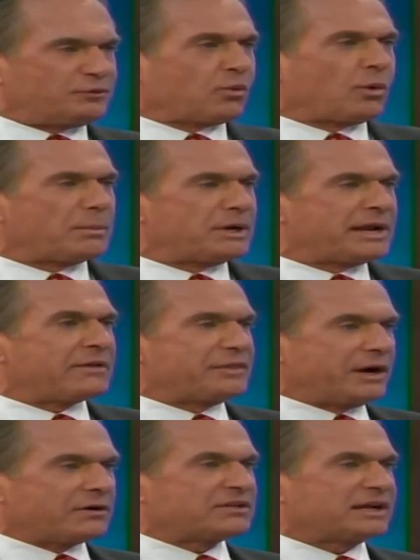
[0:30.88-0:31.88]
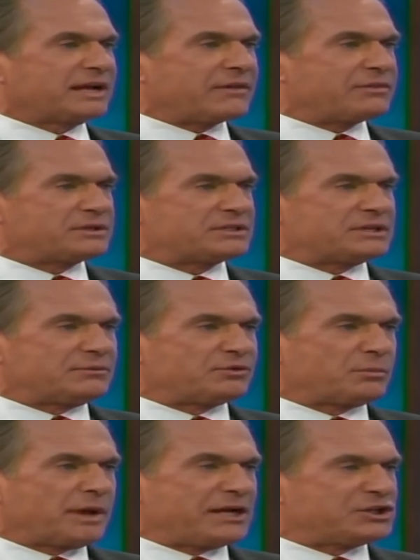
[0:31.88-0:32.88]
for women out there to get this
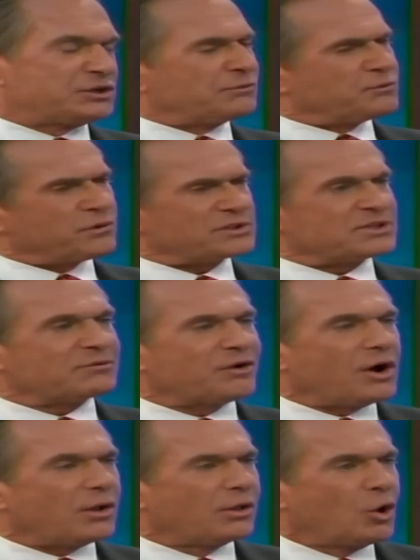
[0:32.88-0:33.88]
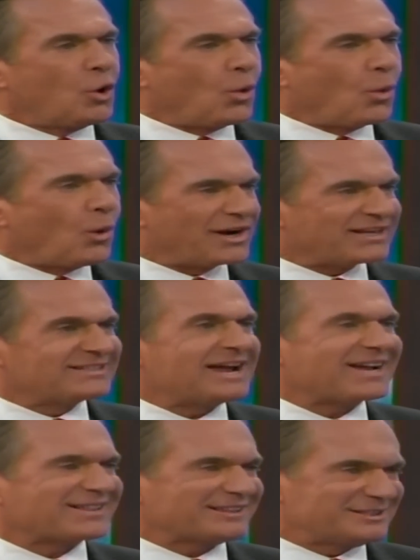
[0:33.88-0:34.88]
information. First of all, what
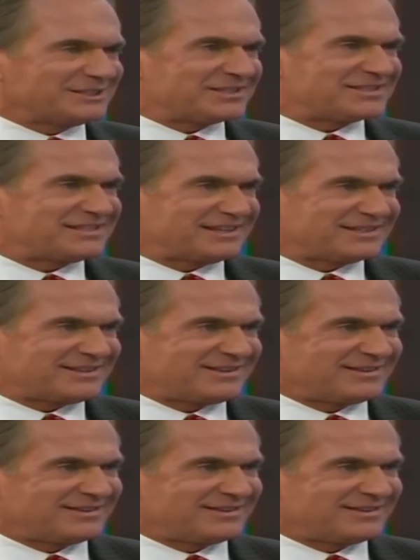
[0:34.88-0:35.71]
exactly is a cyst?